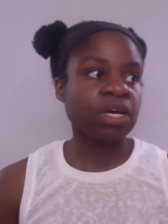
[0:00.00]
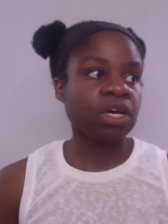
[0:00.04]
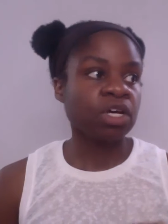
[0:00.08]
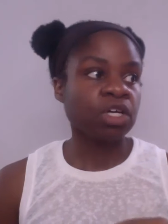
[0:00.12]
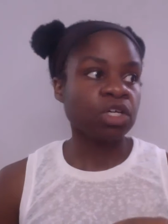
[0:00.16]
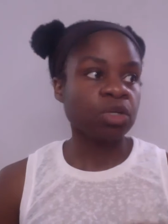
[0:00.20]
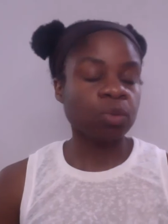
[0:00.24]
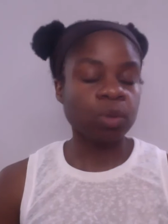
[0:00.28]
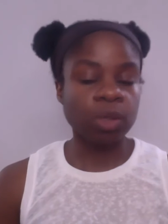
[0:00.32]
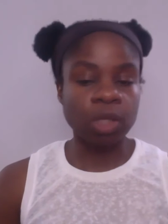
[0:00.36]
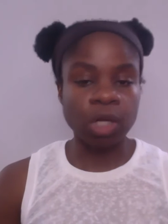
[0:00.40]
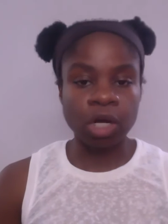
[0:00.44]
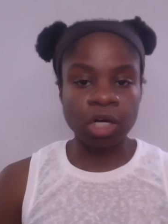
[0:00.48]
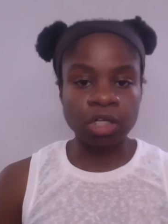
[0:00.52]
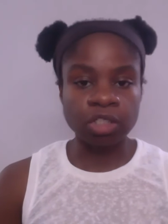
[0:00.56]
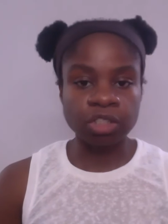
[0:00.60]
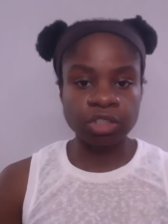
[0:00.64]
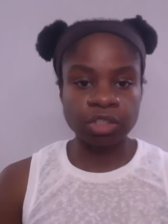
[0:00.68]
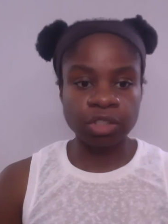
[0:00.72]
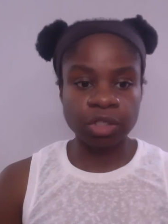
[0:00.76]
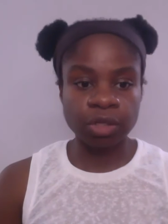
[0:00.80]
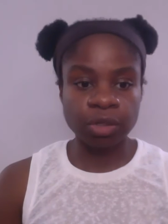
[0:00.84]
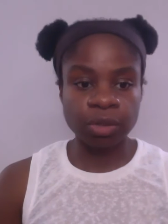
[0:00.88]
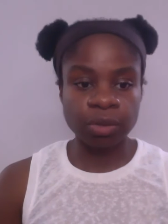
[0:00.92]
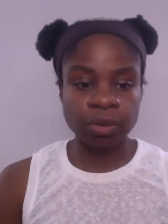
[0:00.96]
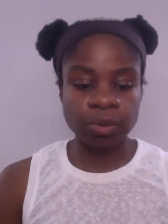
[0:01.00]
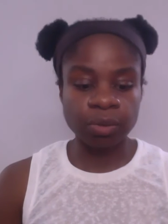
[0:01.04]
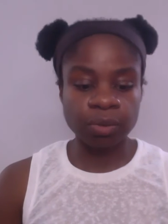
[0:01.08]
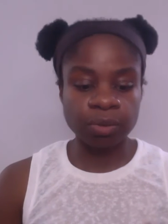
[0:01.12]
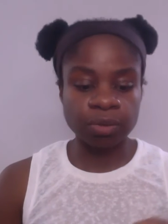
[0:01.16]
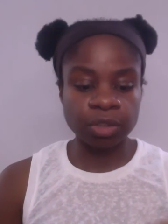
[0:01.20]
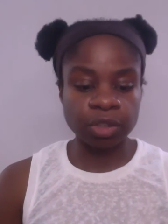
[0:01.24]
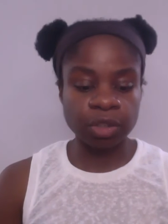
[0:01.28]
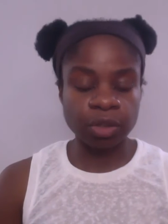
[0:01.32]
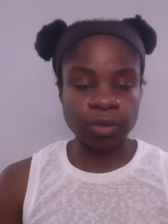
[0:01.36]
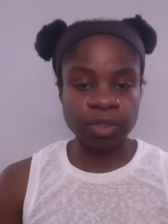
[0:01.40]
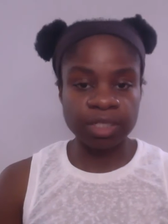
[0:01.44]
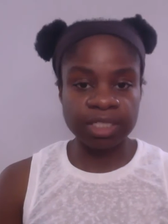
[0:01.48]
You will
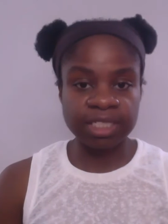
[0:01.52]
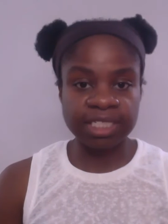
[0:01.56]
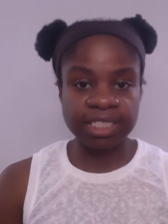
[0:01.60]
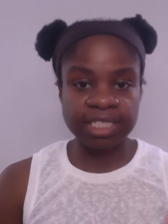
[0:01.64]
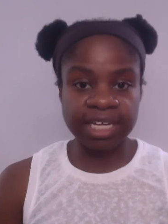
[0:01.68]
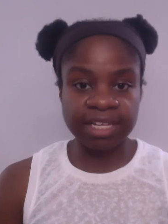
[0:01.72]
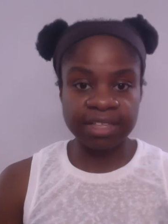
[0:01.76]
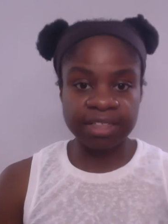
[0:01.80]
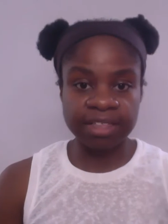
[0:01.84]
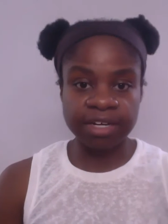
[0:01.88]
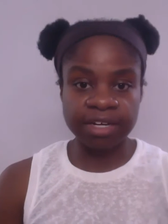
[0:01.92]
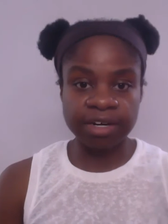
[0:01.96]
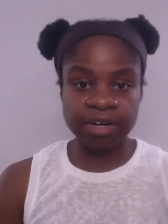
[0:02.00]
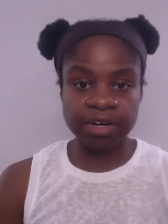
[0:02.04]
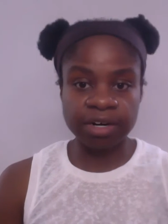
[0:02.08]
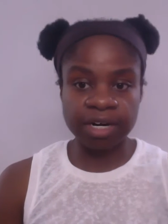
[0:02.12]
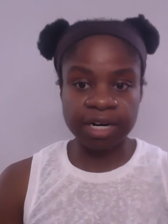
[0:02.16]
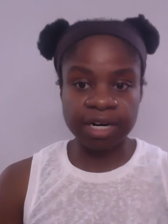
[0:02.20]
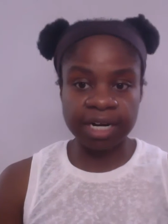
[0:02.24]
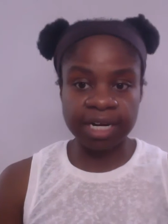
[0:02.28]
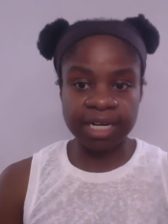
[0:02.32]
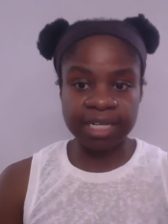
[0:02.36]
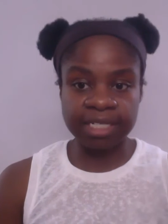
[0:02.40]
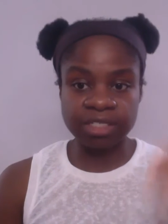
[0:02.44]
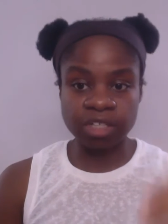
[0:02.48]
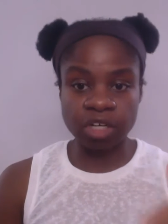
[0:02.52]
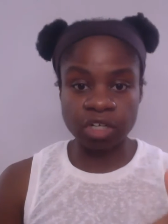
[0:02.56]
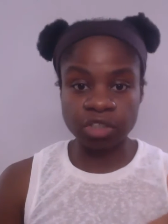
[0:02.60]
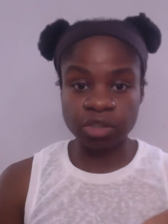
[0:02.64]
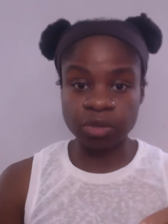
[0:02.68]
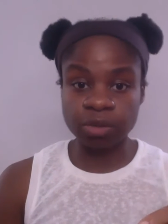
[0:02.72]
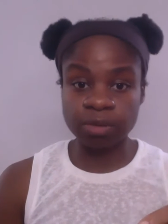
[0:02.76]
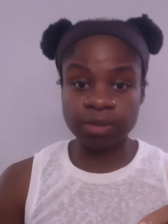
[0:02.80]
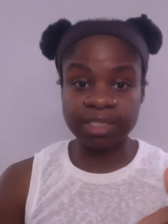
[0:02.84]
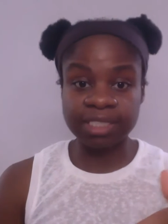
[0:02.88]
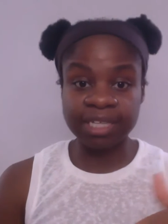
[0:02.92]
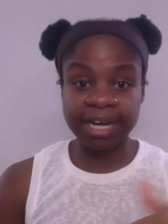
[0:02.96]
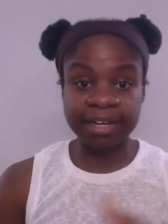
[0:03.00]
also notice that there is
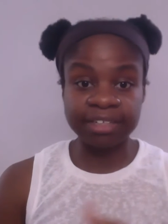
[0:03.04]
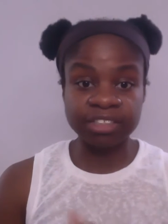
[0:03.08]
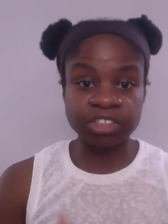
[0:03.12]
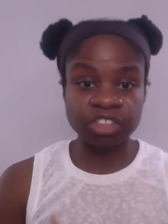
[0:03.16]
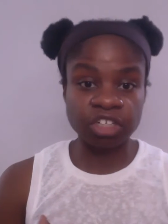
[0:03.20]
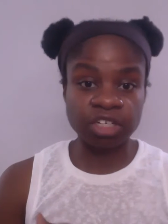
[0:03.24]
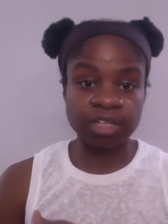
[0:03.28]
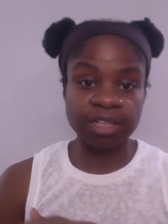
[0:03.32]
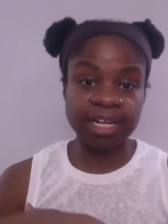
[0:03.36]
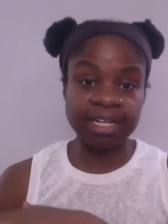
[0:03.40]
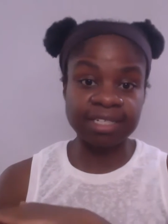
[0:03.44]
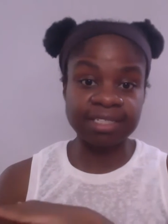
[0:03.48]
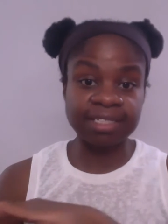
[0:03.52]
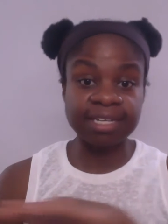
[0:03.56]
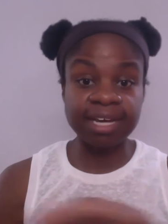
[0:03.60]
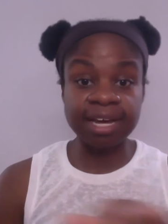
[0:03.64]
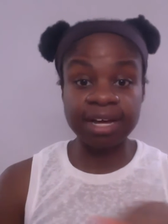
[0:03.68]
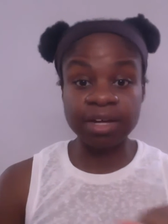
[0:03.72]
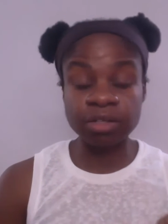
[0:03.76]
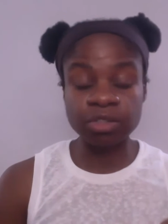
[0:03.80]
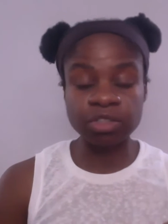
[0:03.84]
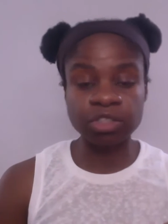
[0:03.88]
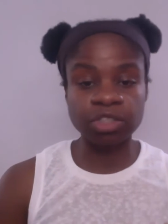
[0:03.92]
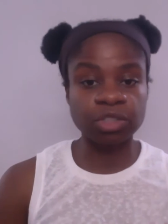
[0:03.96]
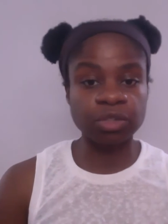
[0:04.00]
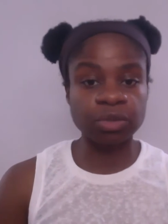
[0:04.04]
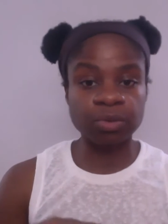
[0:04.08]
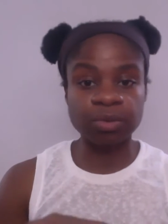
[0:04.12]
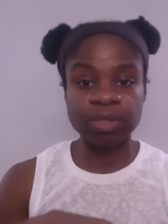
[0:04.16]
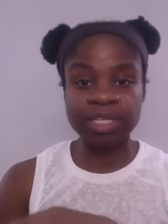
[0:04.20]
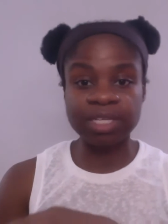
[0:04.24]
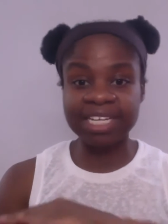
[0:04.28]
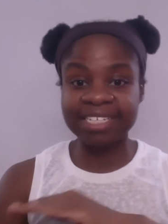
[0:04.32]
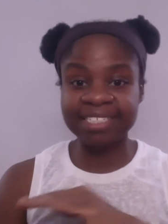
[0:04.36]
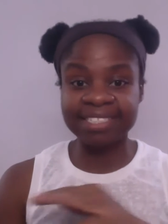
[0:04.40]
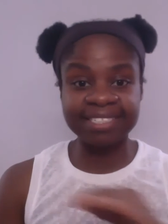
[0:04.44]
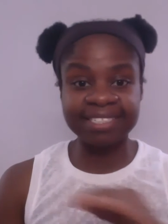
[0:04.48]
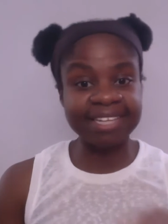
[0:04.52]
also a section that tells you
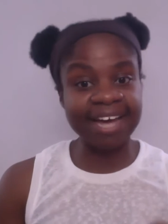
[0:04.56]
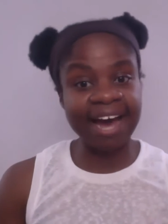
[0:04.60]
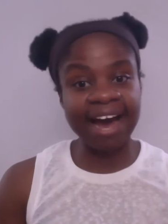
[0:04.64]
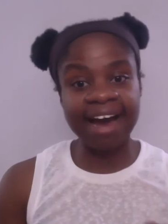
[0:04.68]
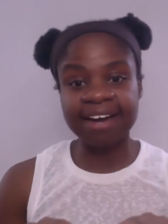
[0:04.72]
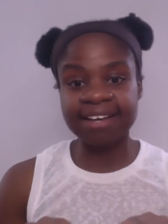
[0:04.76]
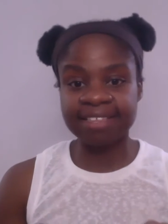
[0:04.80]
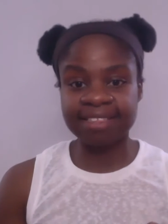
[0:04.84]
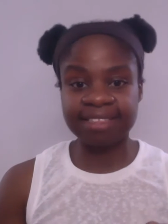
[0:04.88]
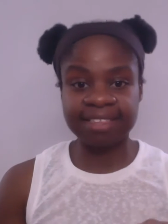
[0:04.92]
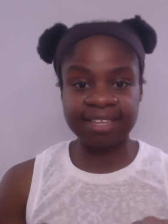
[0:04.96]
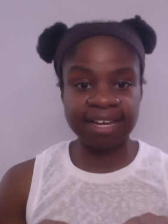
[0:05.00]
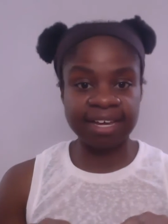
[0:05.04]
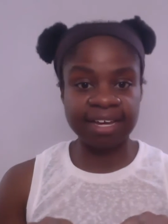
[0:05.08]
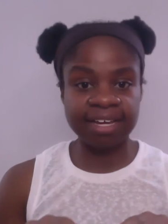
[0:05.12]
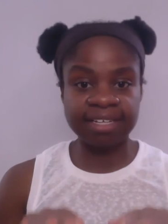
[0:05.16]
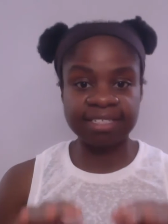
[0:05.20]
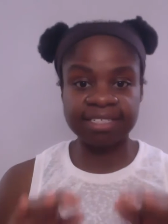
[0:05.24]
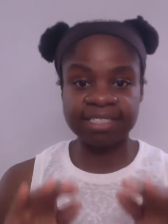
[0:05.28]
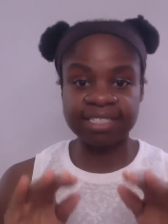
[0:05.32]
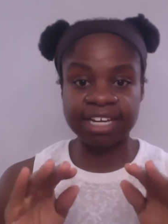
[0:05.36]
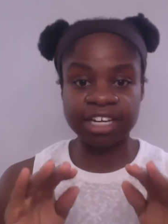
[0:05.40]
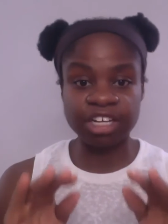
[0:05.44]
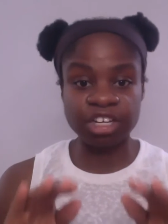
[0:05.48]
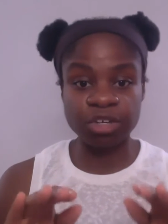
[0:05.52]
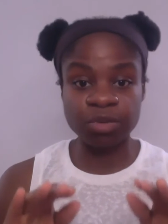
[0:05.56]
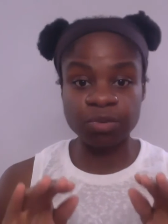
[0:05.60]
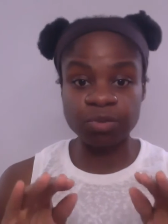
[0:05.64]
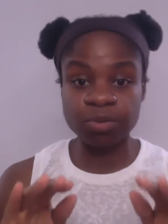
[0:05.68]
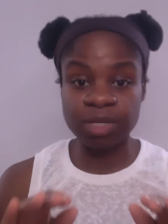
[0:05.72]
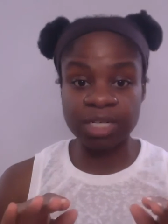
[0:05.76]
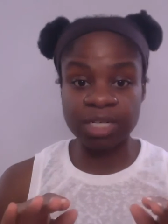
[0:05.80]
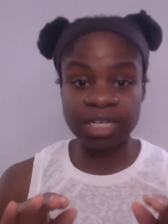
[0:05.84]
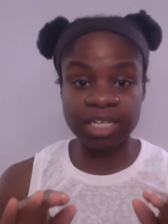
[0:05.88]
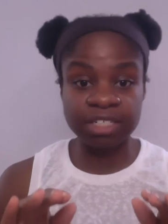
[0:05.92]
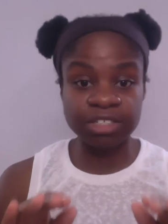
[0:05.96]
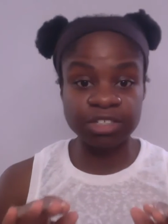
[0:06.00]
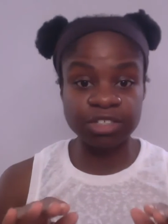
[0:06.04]
the exact things that
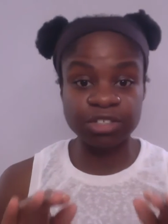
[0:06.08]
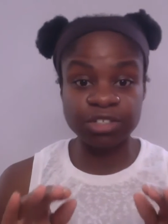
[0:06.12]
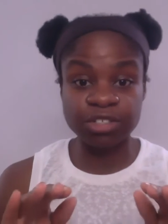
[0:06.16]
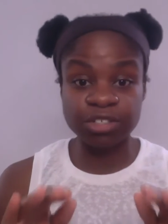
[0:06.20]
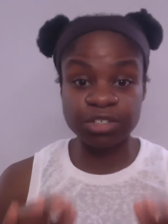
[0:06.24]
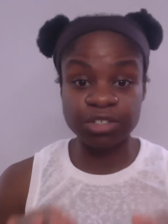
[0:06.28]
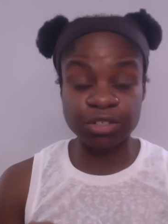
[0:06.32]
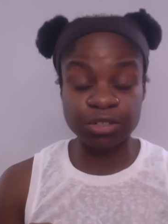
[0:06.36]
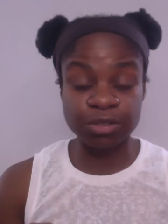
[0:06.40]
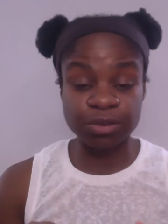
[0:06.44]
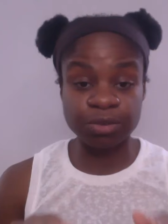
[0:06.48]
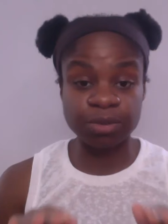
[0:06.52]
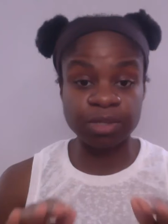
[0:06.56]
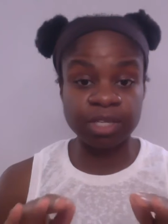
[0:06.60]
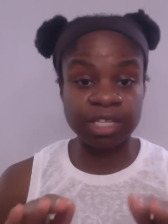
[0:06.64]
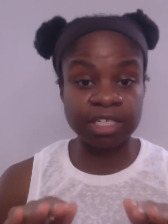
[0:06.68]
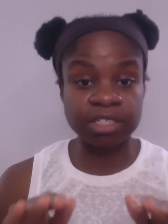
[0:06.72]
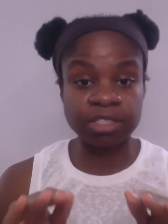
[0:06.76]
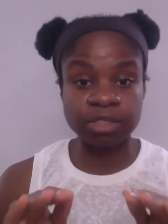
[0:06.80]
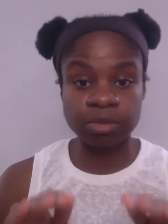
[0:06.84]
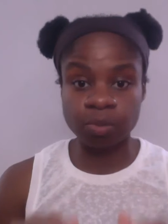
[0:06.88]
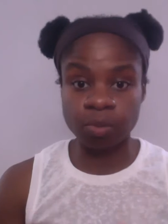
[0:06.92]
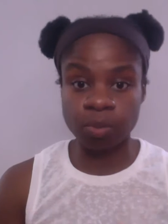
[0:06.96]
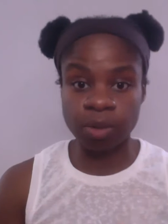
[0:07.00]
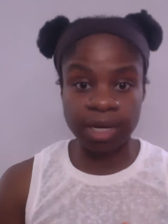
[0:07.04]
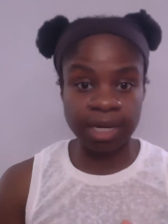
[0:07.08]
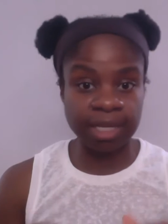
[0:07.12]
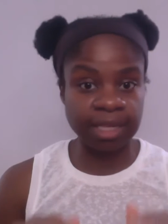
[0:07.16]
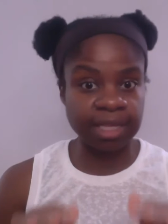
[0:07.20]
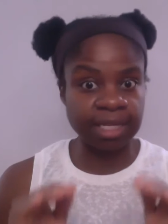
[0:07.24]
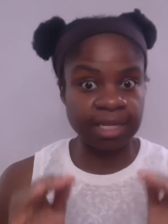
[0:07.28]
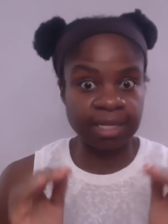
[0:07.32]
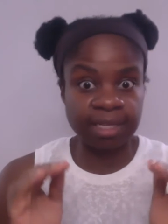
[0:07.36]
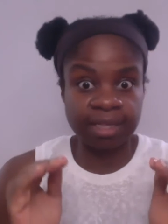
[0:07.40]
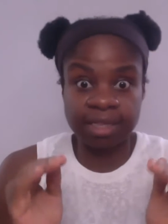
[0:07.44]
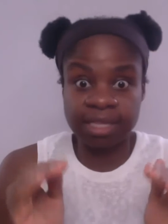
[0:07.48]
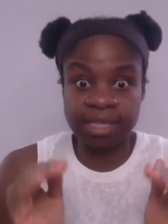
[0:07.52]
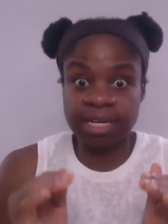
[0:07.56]
you need to do this week,
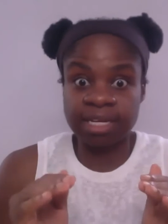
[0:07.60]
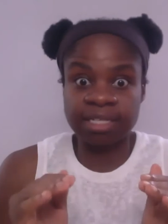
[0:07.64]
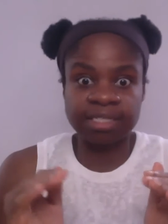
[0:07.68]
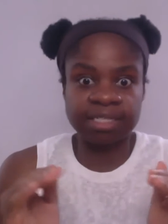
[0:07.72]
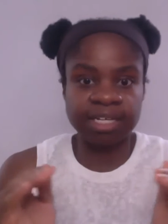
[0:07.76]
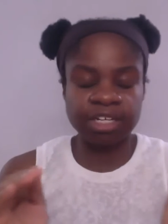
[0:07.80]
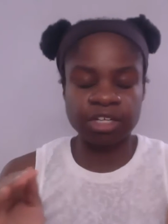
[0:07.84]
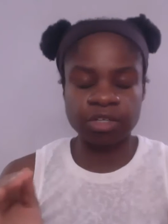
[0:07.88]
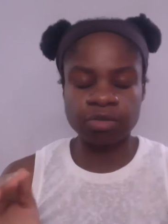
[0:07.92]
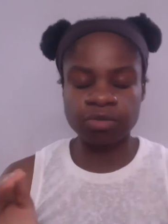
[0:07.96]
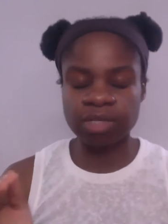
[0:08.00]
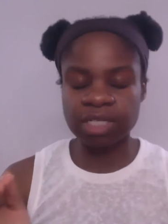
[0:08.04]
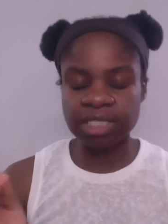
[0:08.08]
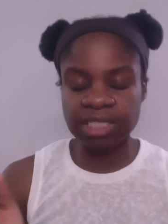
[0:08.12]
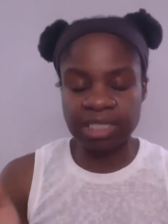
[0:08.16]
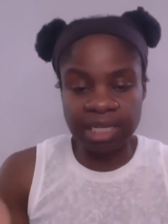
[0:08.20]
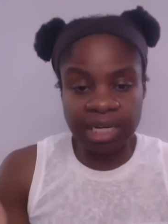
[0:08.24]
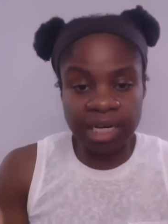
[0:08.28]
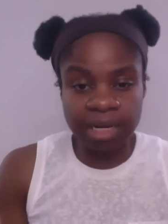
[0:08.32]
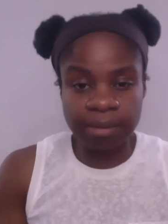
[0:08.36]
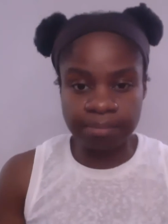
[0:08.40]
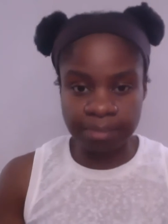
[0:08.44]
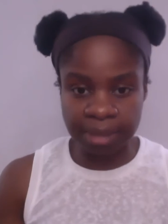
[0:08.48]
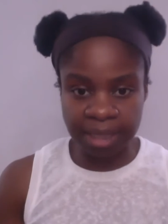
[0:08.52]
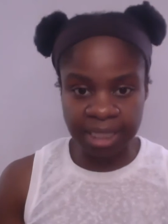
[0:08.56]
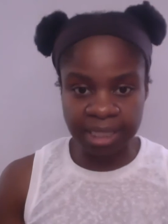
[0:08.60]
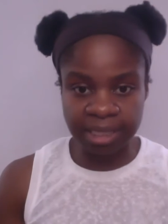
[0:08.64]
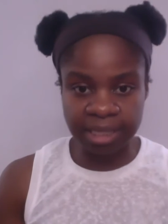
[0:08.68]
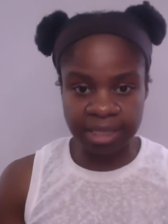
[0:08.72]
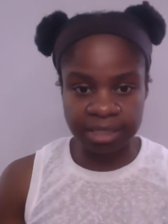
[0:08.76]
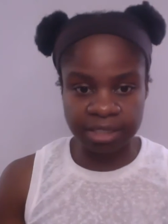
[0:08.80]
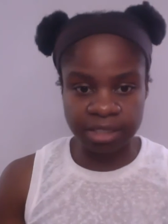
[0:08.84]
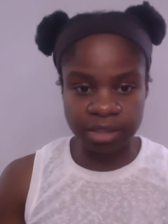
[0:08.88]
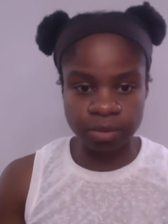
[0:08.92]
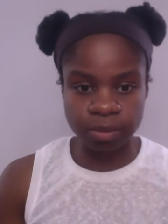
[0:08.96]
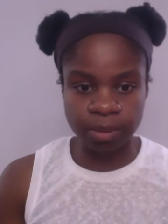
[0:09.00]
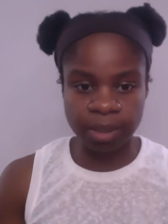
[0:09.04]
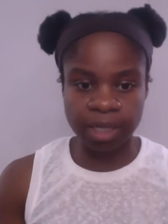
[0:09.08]
the things that you need to complete
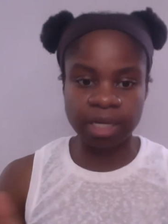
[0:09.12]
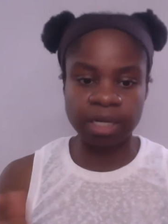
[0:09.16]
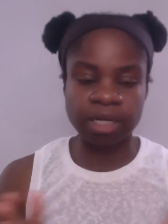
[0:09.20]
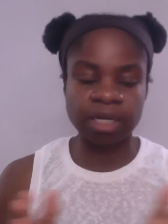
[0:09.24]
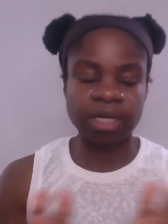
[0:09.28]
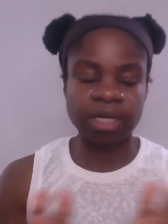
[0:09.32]
this week.